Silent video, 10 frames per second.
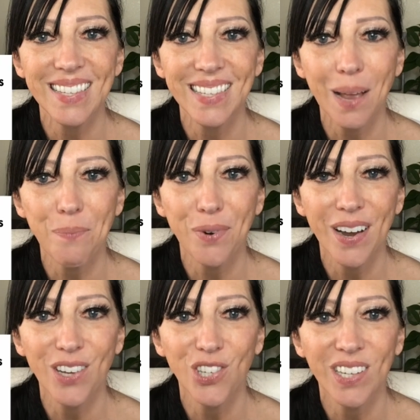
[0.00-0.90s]

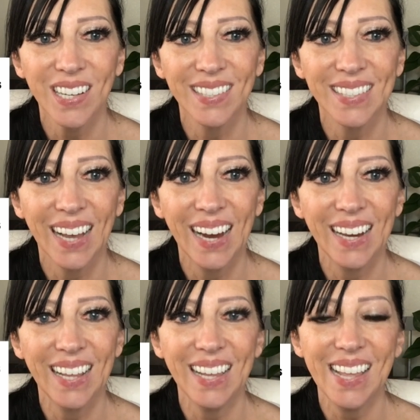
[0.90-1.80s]
separation
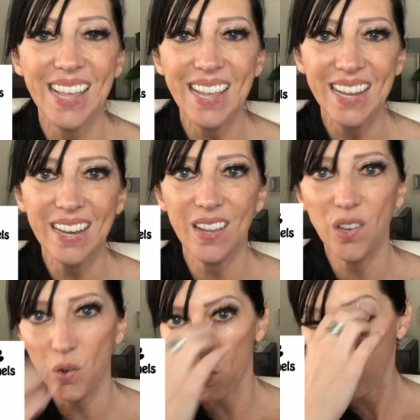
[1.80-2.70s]
anxiety in
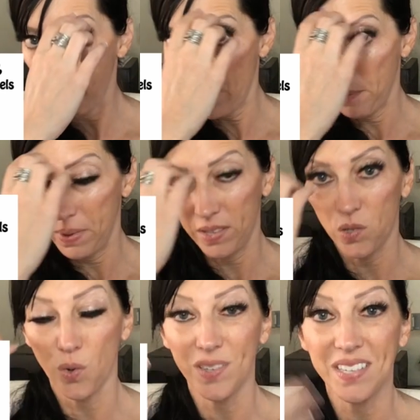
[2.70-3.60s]
your puppy
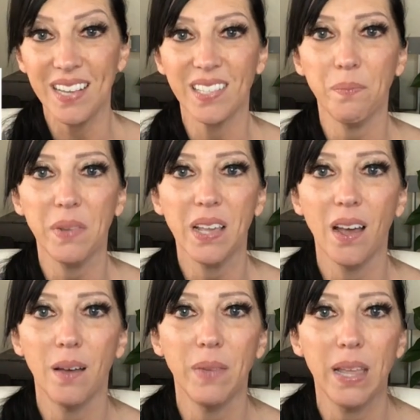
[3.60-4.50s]
so it doesn't
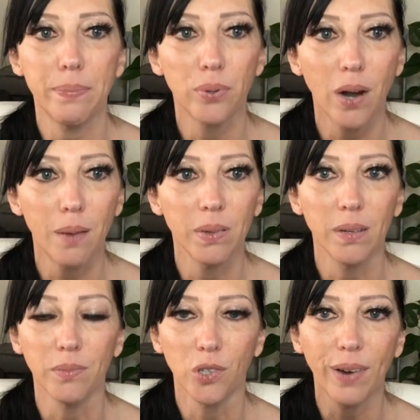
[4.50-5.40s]
become a
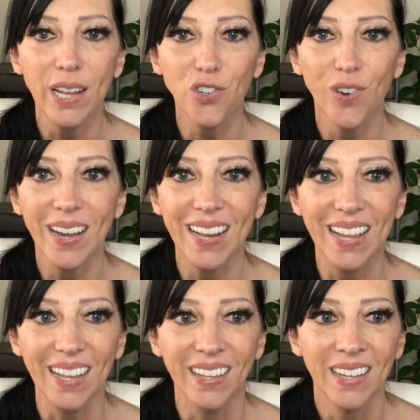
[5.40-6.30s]
problem. Crate
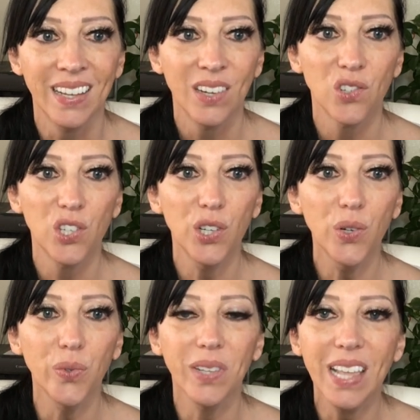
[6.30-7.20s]
training.
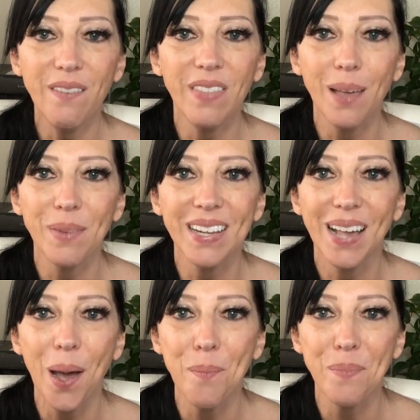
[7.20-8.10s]
2, leave them and
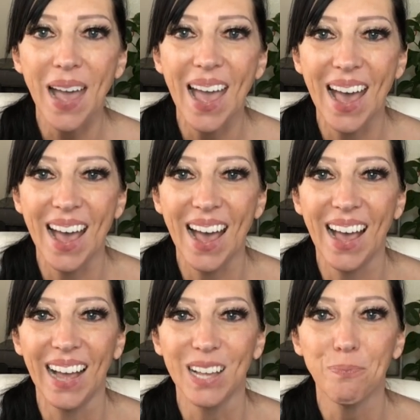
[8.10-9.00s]
come
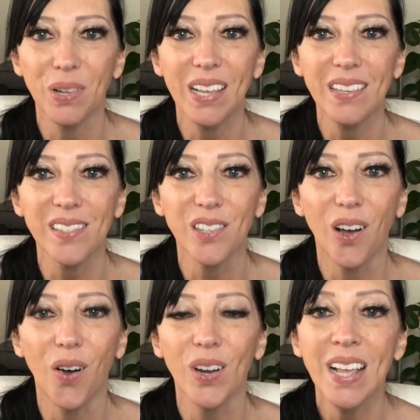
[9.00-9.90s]
back. Please
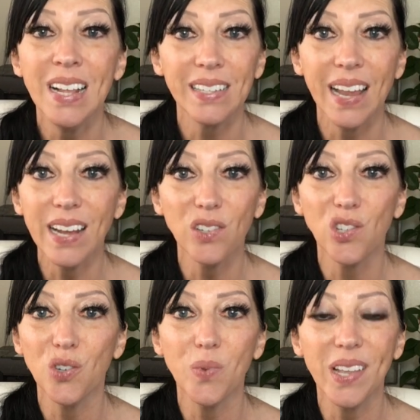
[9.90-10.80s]
don't take
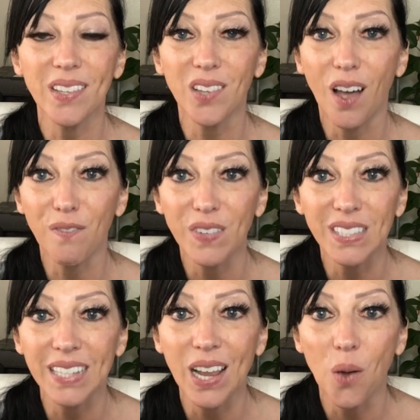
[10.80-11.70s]
2 weeks off and
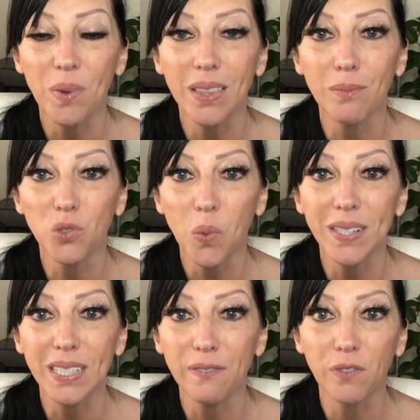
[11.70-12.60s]
stay home with them
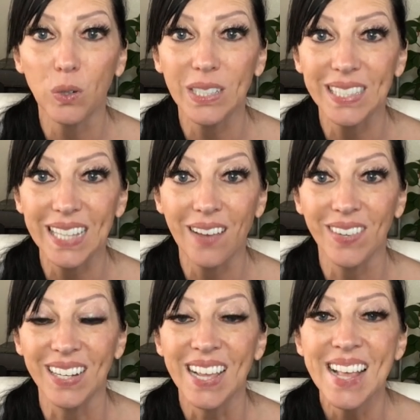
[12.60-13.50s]

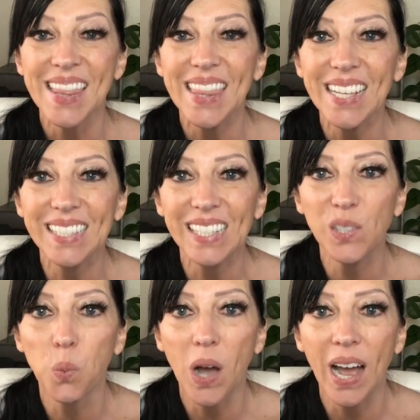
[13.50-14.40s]
24/7. This
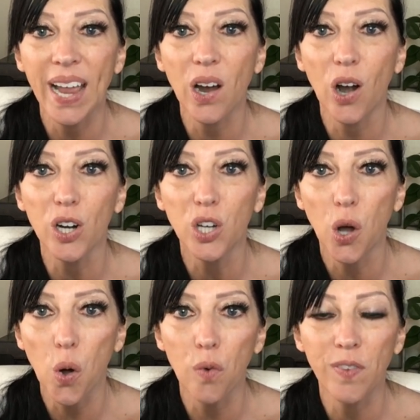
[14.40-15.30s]
is why our
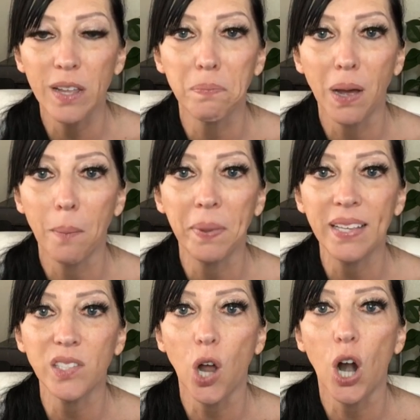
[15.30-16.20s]
COVID
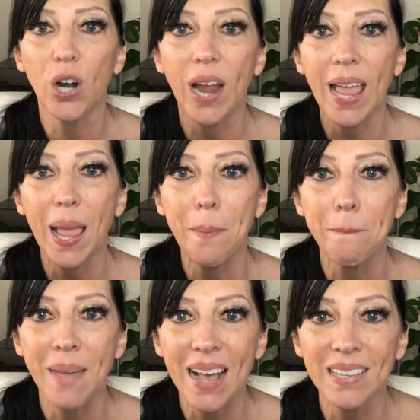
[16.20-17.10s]
puppies are a
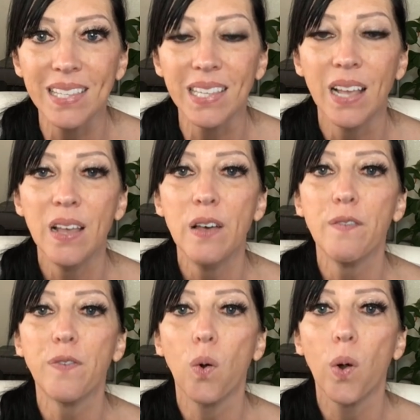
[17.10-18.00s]
mess
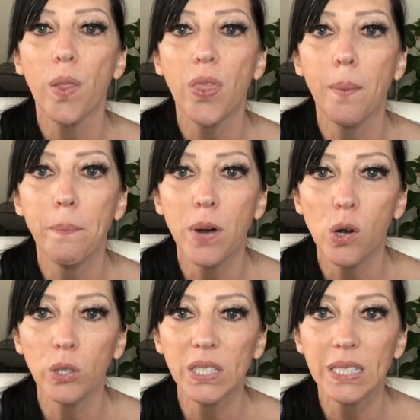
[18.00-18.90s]
for the
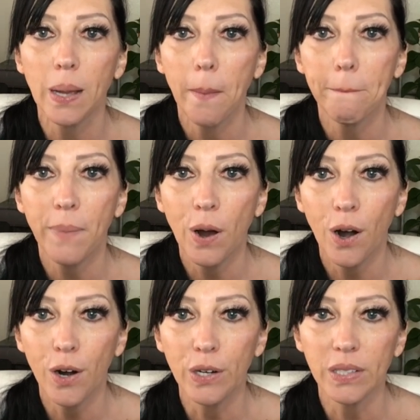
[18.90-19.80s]
most
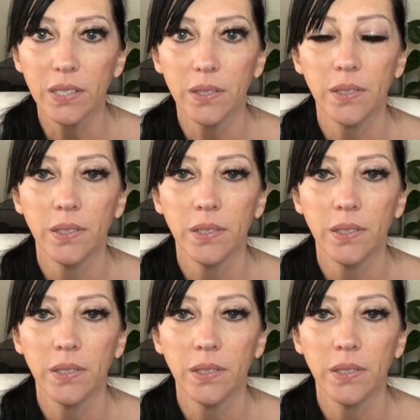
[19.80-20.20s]
part.